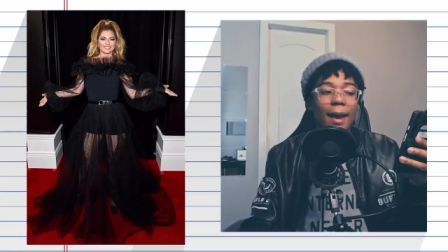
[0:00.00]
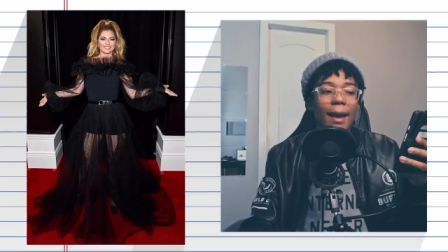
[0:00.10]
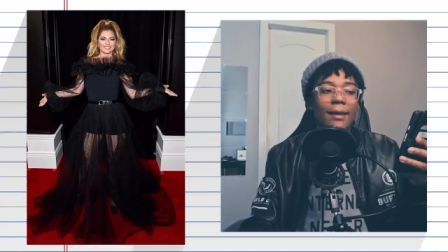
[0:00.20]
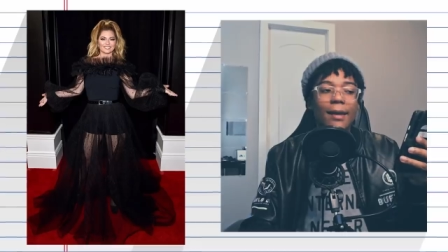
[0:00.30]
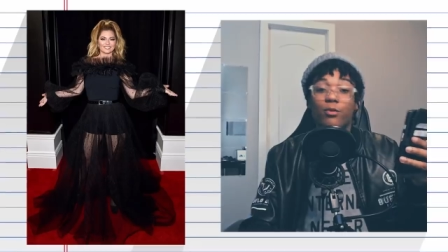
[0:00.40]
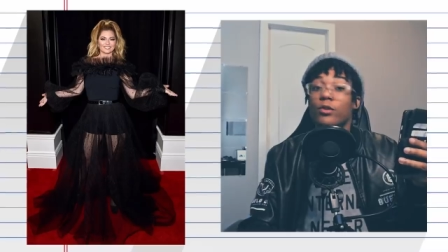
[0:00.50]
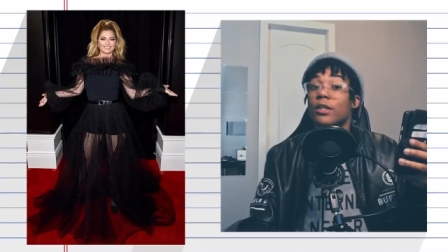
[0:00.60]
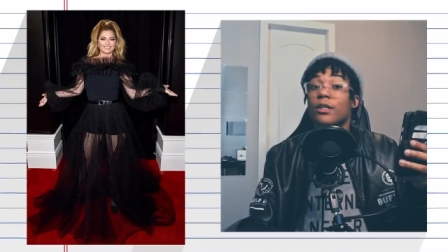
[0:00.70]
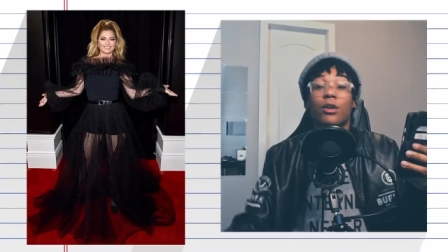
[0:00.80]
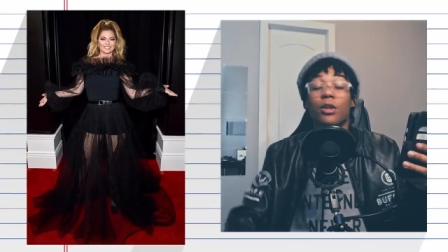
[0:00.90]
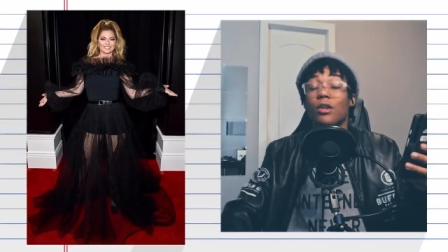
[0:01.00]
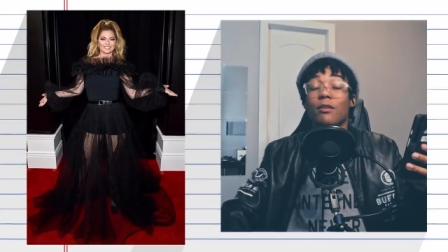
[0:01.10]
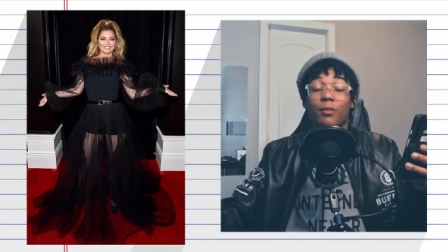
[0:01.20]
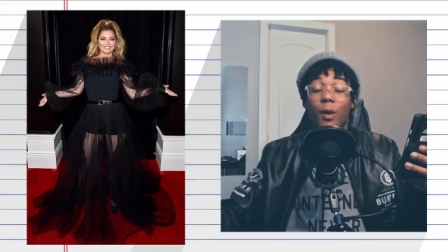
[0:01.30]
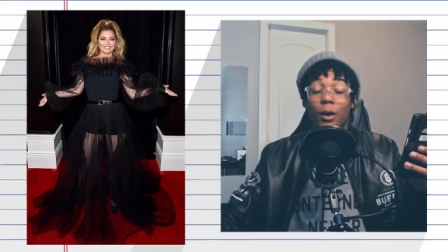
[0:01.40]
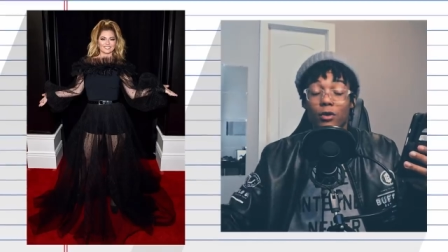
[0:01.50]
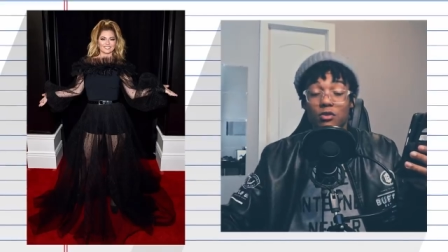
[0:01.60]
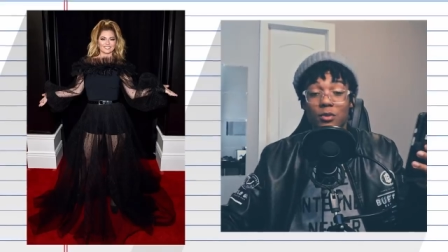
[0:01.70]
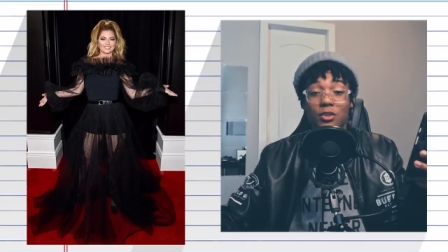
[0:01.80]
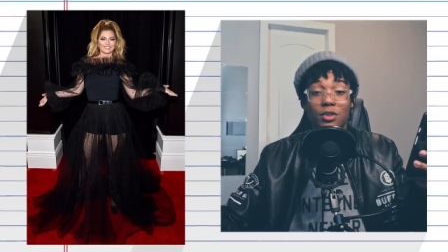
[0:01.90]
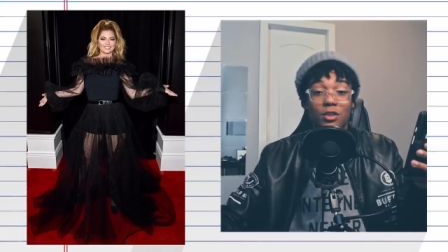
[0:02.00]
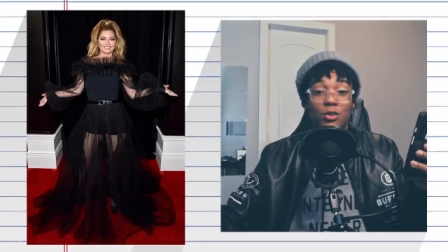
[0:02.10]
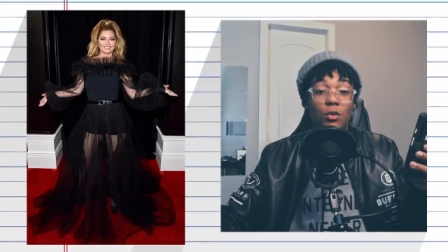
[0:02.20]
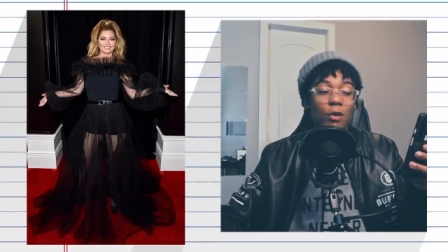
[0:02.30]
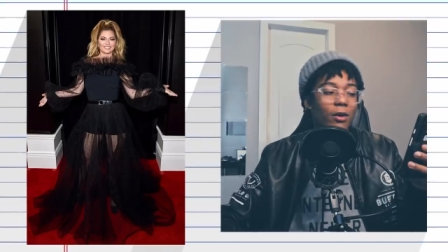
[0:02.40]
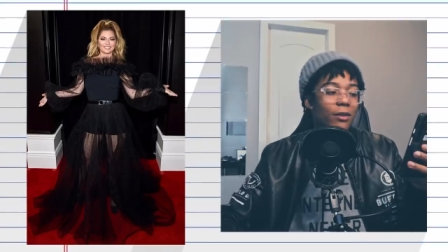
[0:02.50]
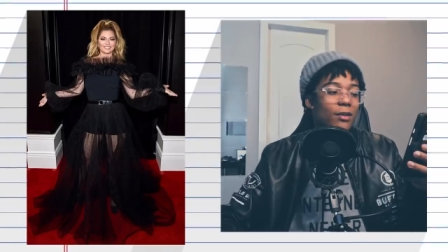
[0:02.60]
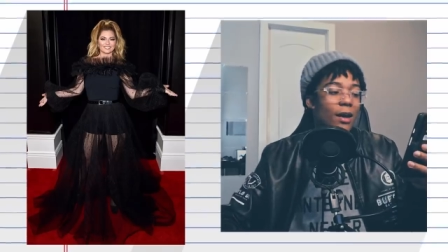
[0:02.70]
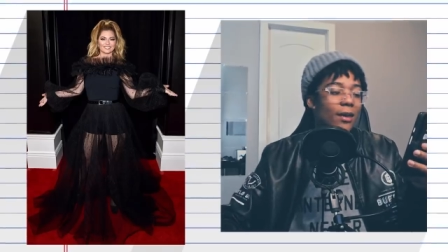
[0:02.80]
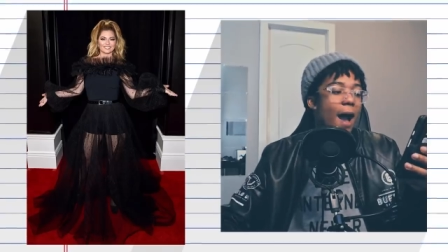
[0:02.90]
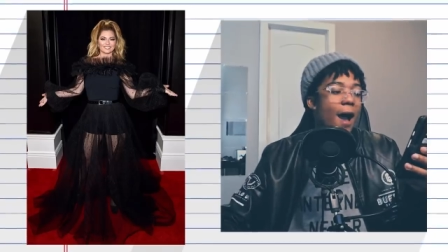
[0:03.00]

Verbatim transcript: and I really don't know enough about country music to remark on that.